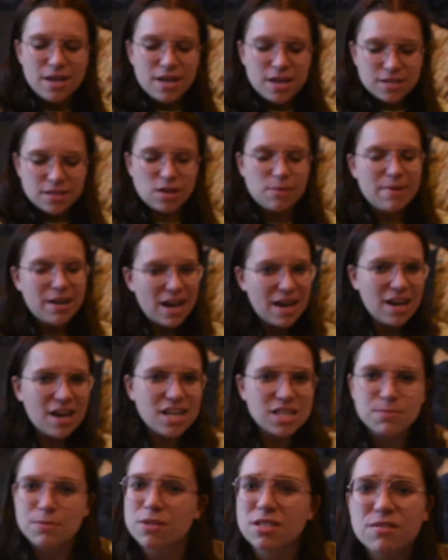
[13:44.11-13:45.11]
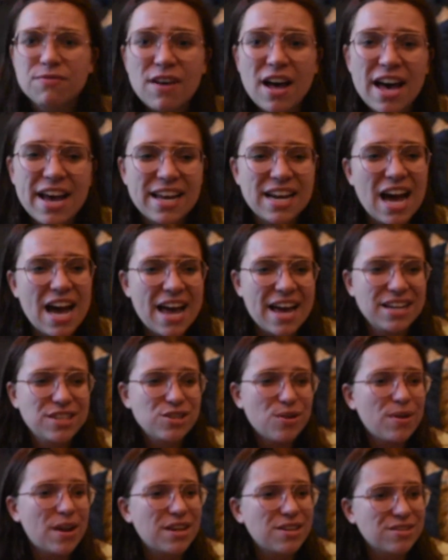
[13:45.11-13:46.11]
So Midnight Gospel is fine. I
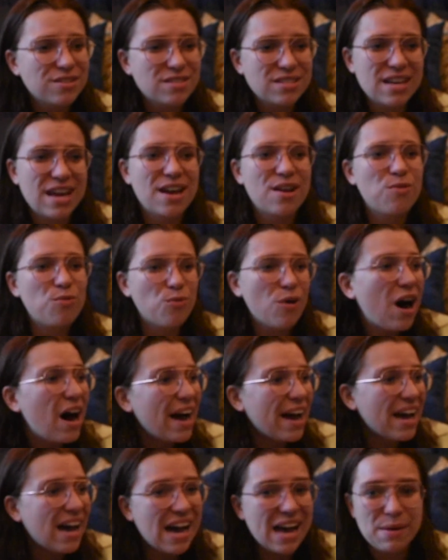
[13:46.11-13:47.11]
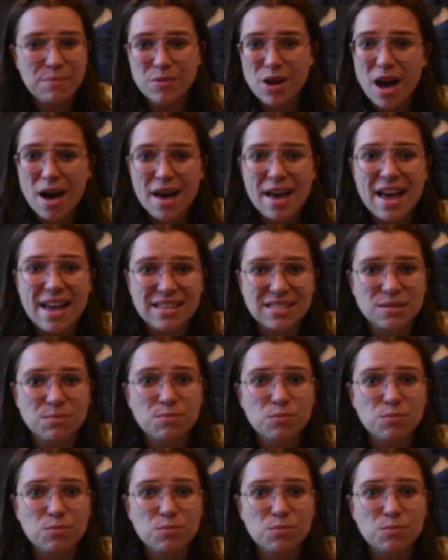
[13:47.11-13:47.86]
don't understand why I'm not as